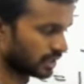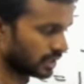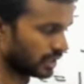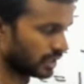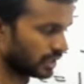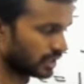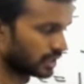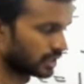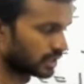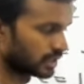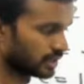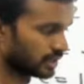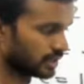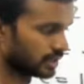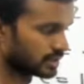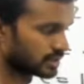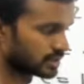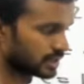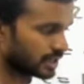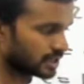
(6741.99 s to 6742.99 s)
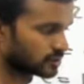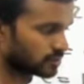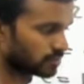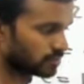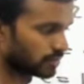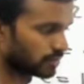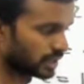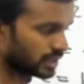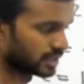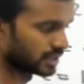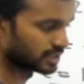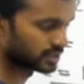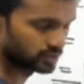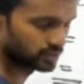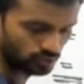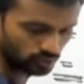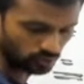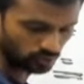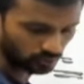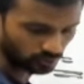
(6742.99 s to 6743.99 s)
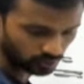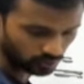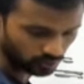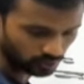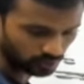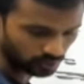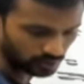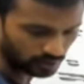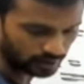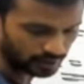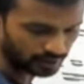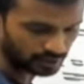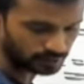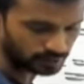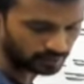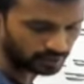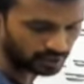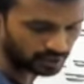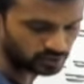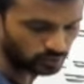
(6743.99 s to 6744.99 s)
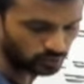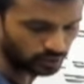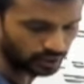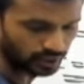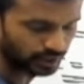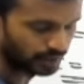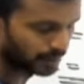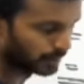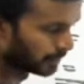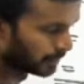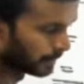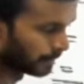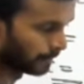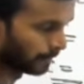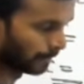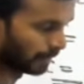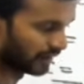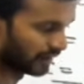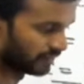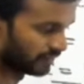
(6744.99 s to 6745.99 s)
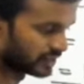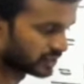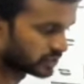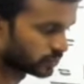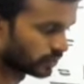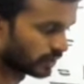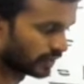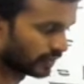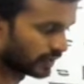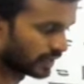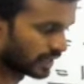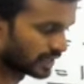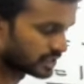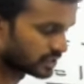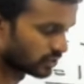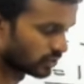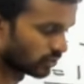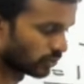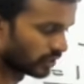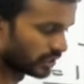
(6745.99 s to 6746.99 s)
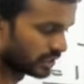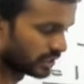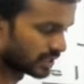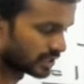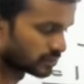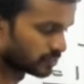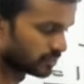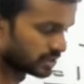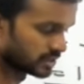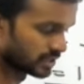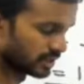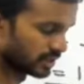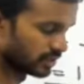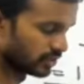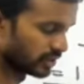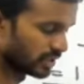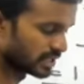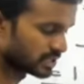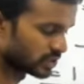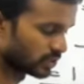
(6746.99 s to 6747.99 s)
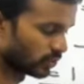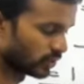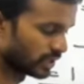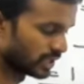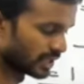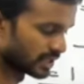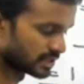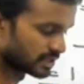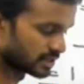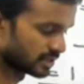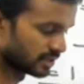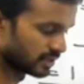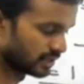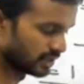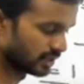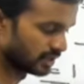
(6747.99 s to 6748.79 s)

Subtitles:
Here it's x minus 2, not x minus 1. And this one, there is no any x, there's no any x.